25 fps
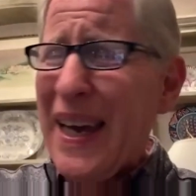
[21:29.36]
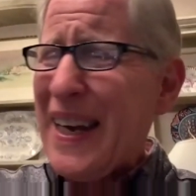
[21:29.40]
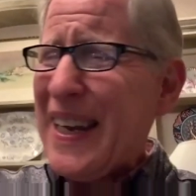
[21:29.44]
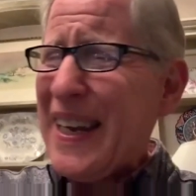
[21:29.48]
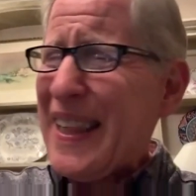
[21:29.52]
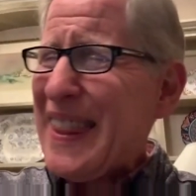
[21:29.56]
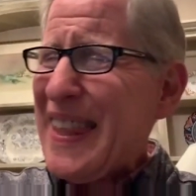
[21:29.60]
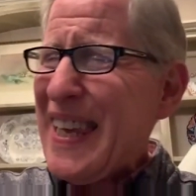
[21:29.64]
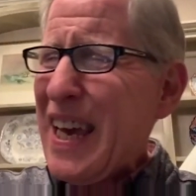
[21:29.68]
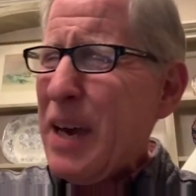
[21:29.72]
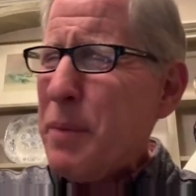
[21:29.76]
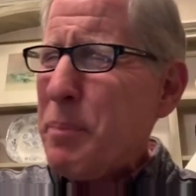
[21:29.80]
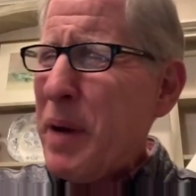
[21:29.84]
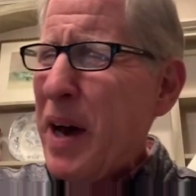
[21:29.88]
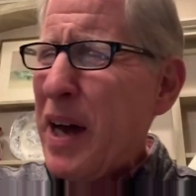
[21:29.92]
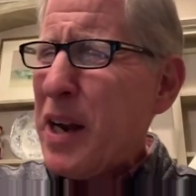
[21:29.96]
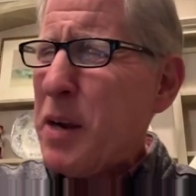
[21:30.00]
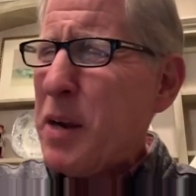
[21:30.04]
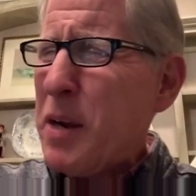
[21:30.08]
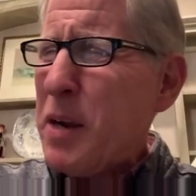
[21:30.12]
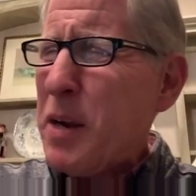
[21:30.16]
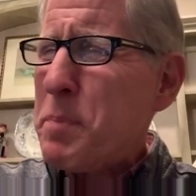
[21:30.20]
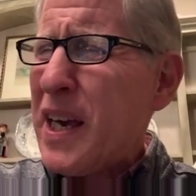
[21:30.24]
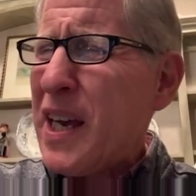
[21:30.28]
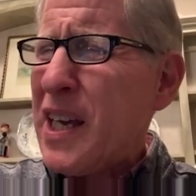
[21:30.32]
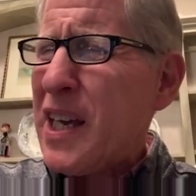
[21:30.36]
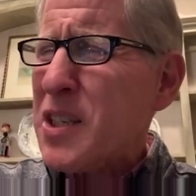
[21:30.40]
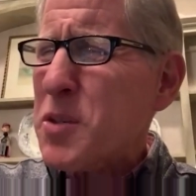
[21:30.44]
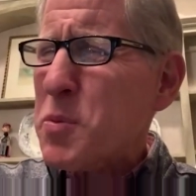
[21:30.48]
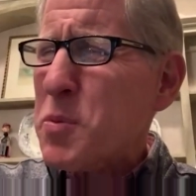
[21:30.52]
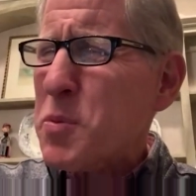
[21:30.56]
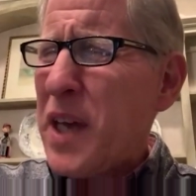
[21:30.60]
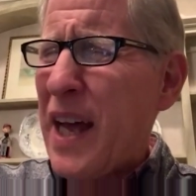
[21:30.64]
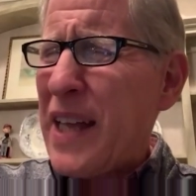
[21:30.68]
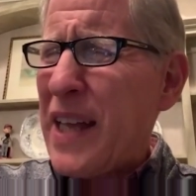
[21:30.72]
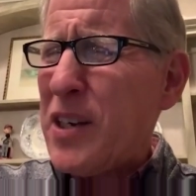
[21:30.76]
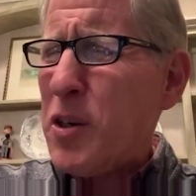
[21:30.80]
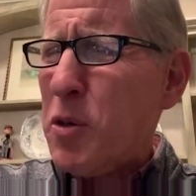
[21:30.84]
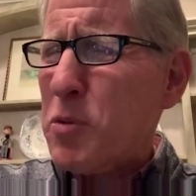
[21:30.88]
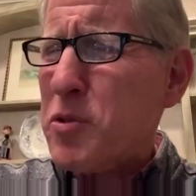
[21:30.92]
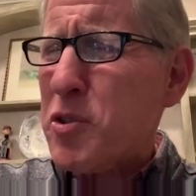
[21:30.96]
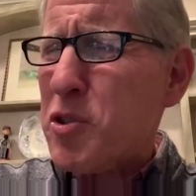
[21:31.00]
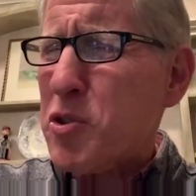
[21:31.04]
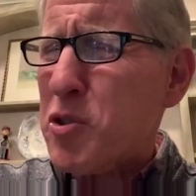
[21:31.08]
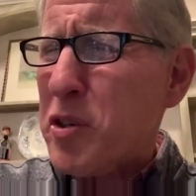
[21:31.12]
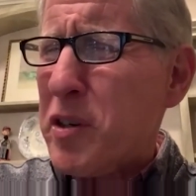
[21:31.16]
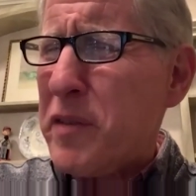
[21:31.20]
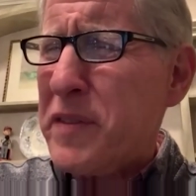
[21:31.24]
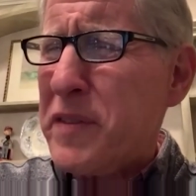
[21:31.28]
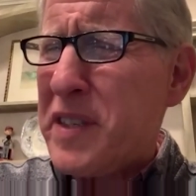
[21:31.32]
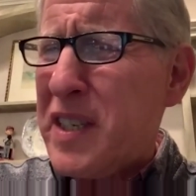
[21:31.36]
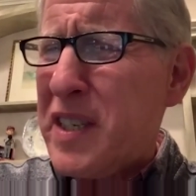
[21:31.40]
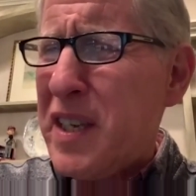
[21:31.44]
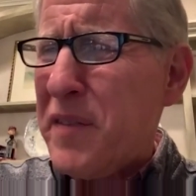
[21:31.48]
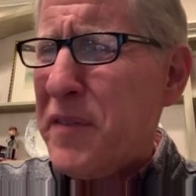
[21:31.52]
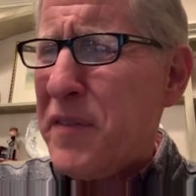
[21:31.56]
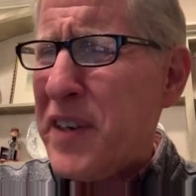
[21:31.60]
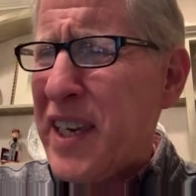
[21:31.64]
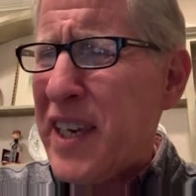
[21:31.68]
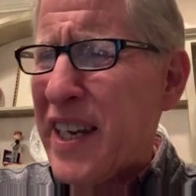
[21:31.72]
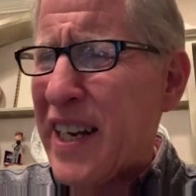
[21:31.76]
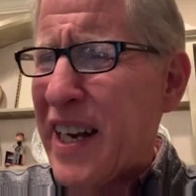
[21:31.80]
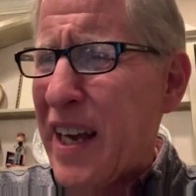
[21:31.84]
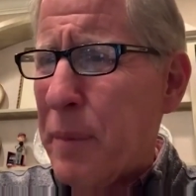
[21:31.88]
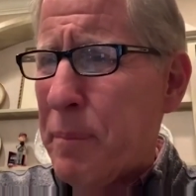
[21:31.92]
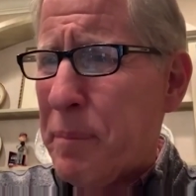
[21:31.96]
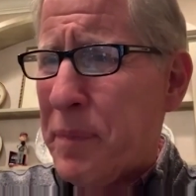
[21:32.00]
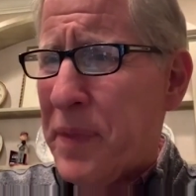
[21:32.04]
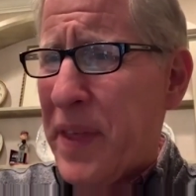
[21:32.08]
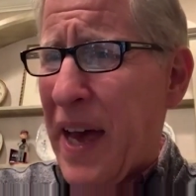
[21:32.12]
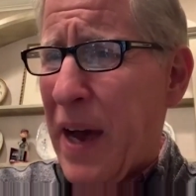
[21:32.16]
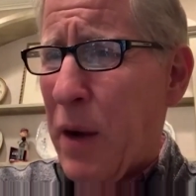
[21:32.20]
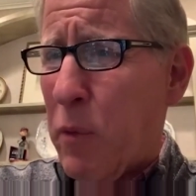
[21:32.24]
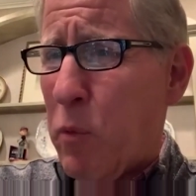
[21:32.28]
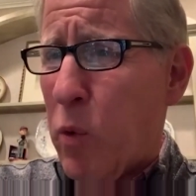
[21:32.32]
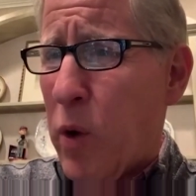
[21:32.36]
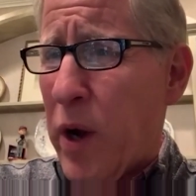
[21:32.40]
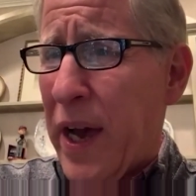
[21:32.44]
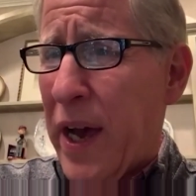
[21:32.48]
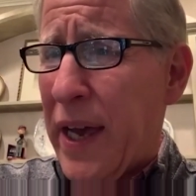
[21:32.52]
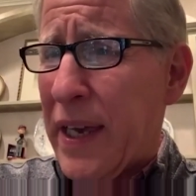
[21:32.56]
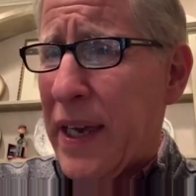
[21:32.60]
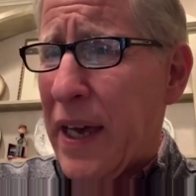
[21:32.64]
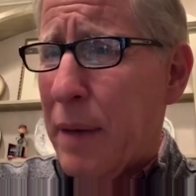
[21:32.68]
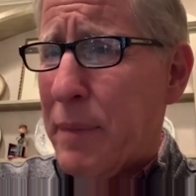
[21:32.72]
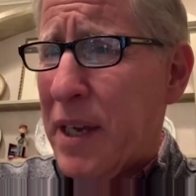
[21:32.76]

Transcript: got to think about it because I don't sort of divvy it up that way.